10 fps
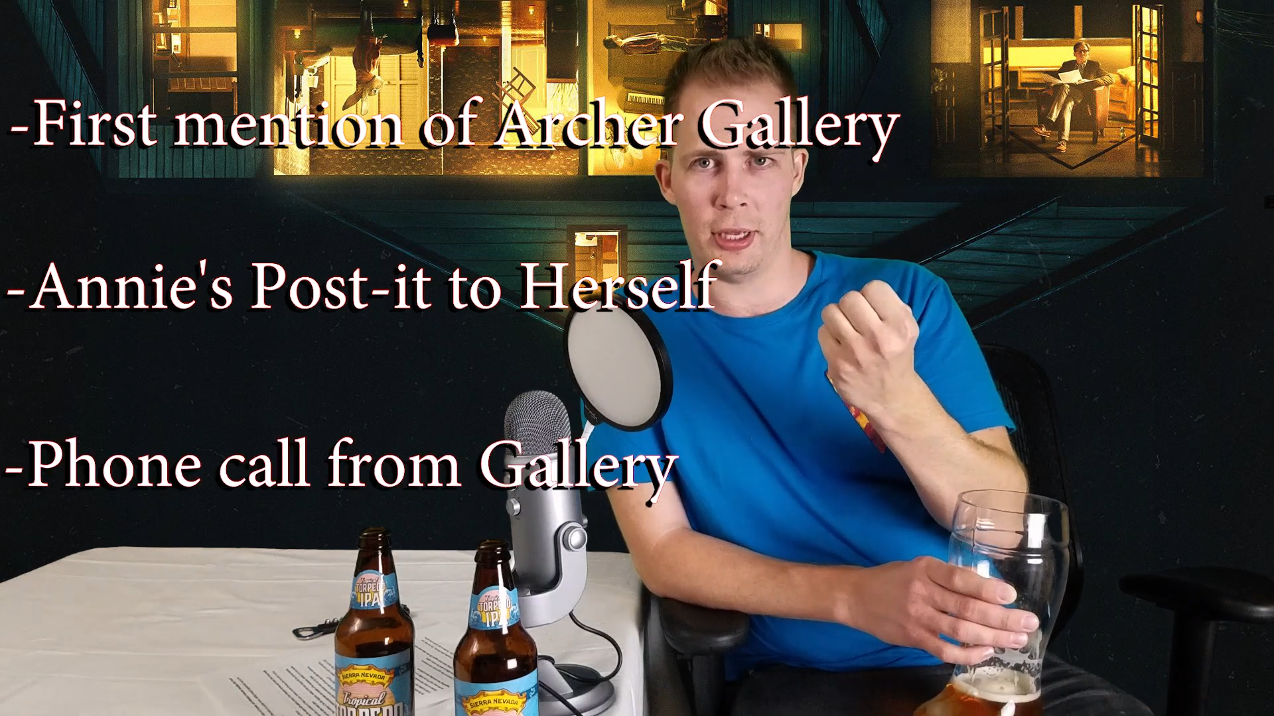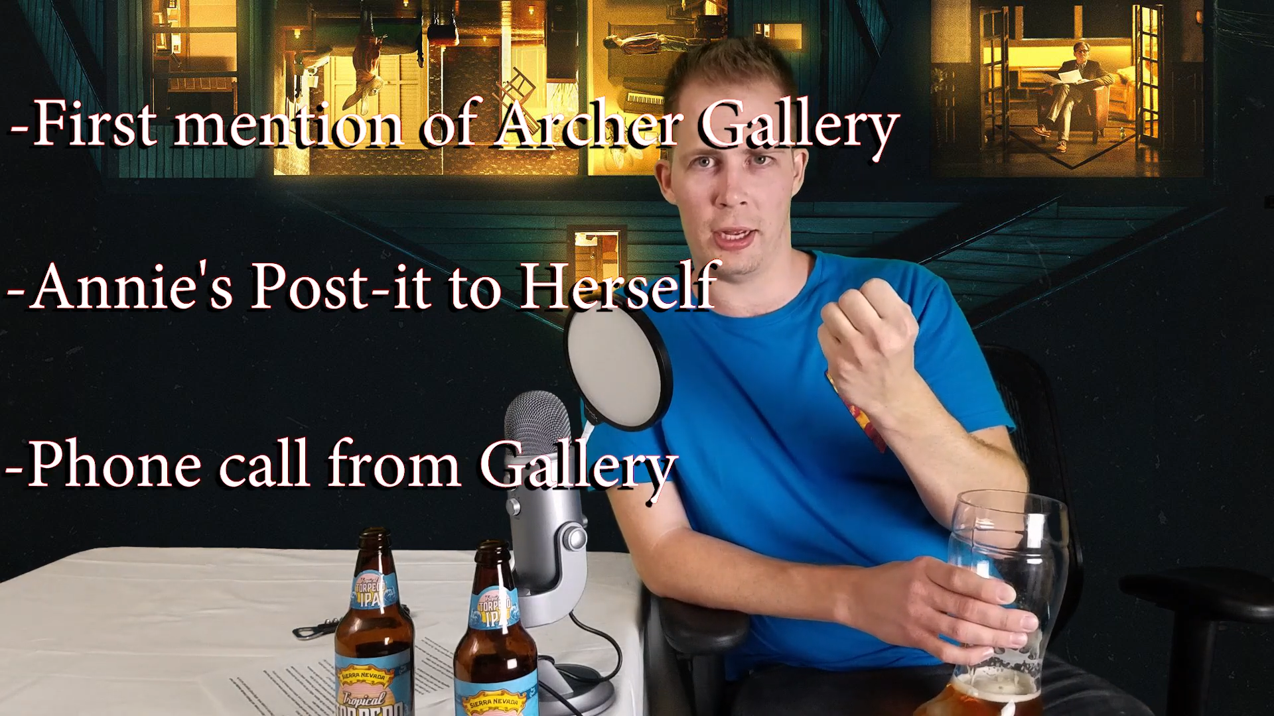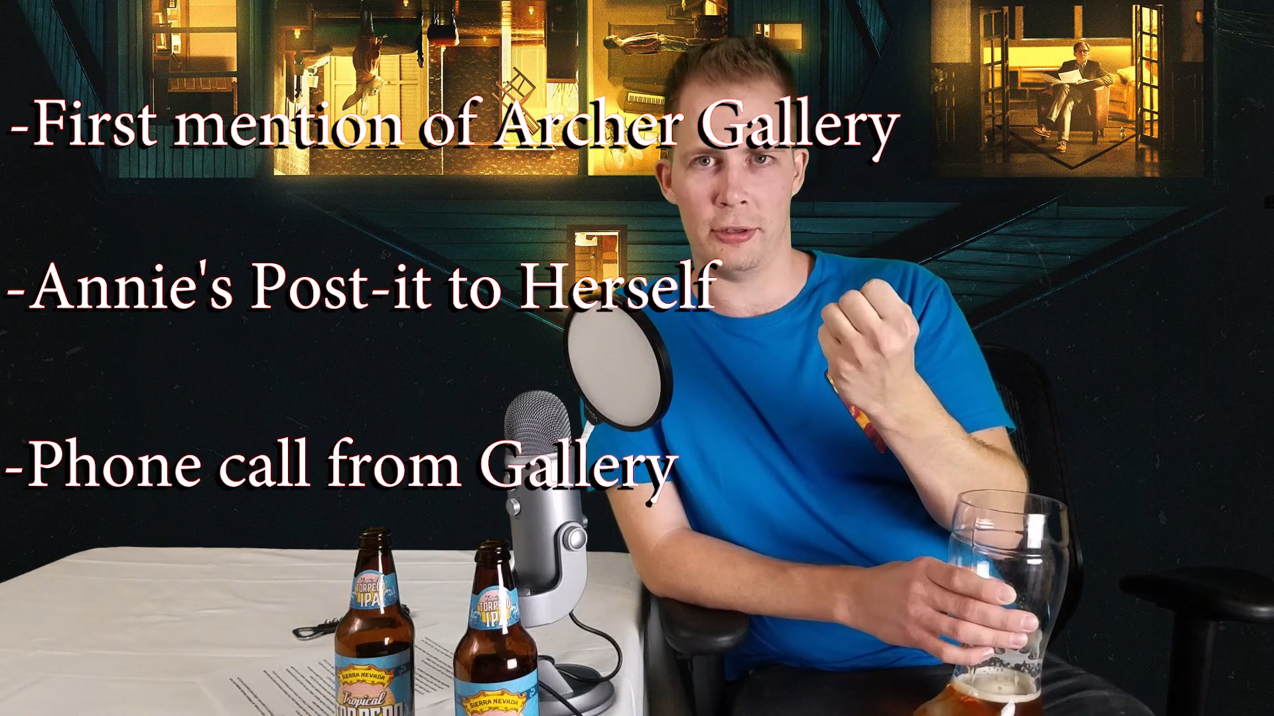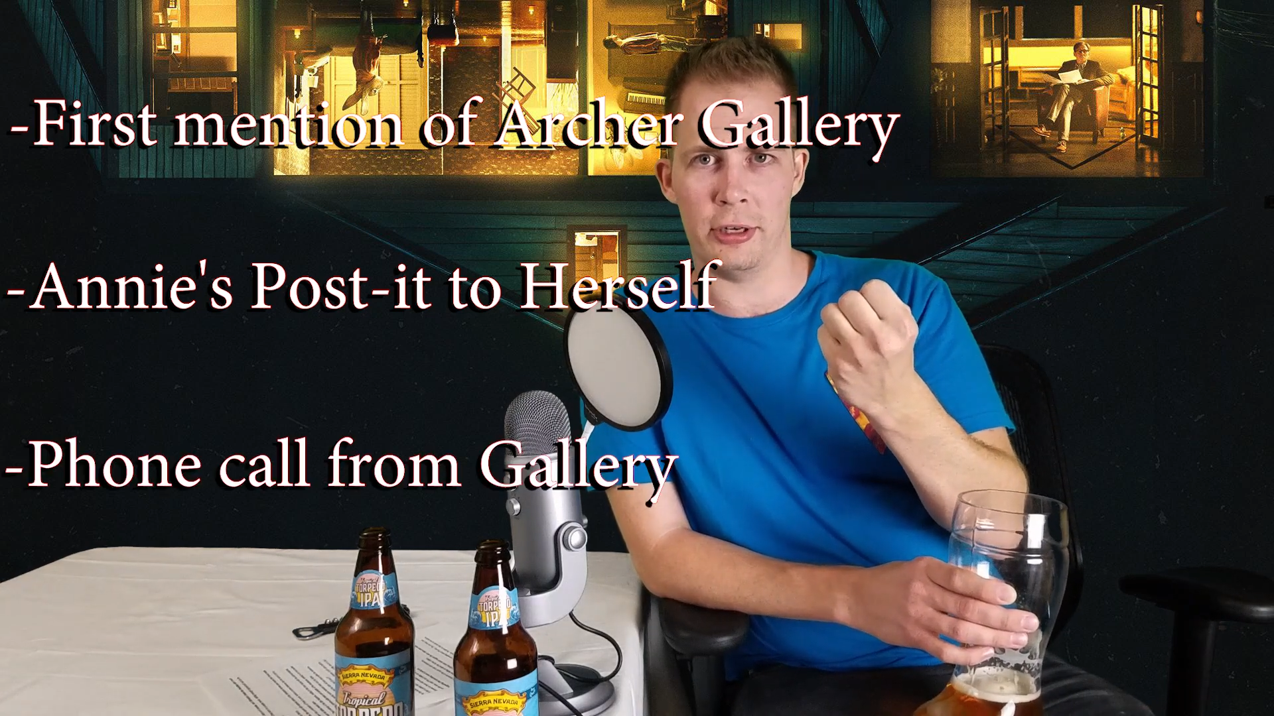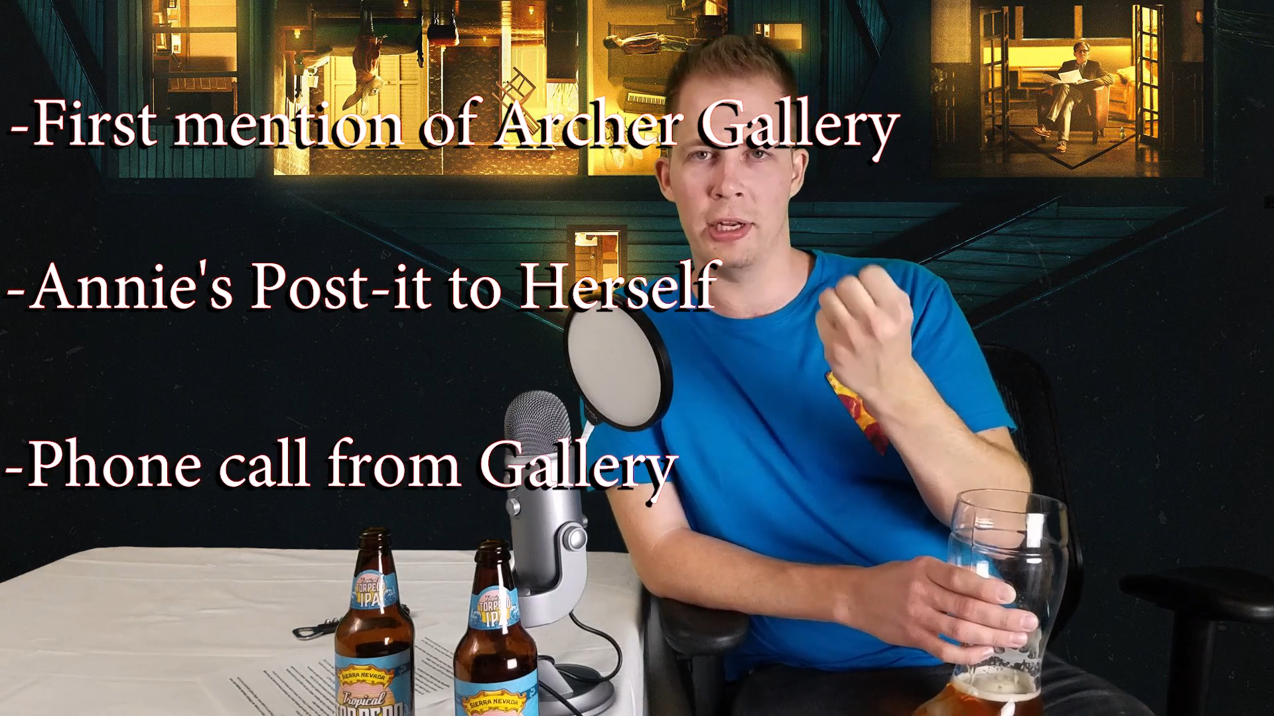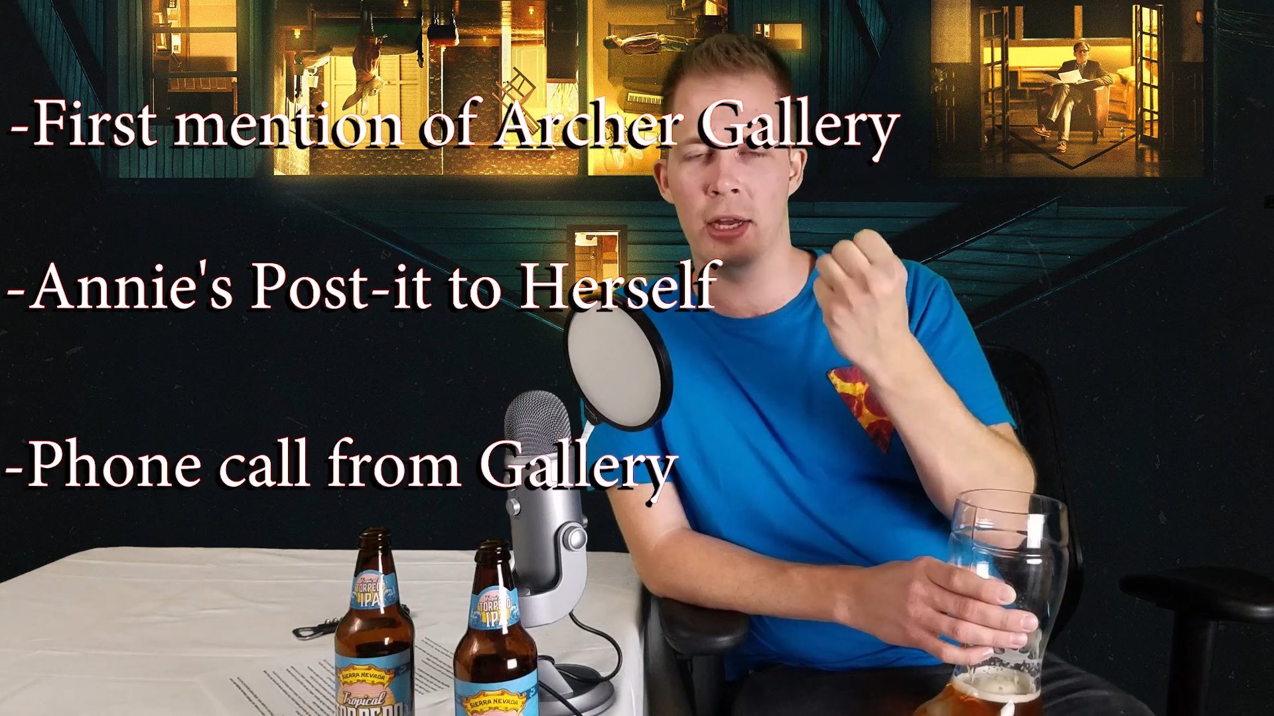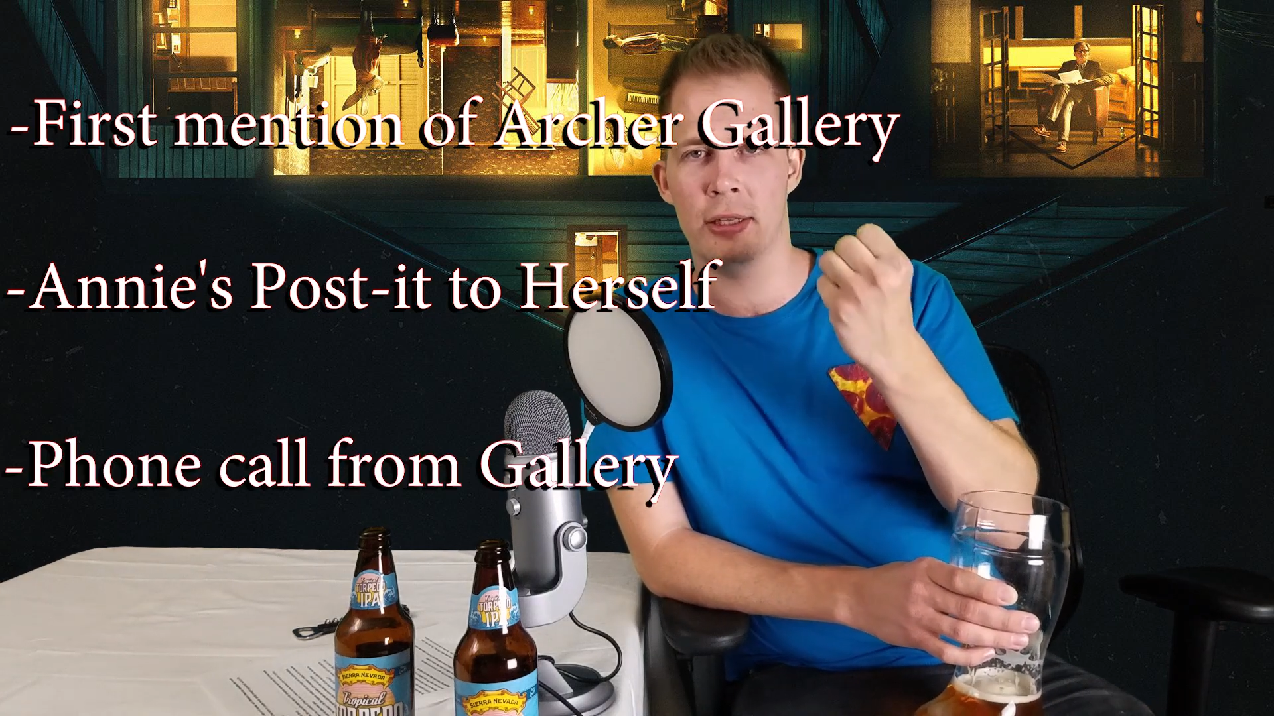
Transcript: gallery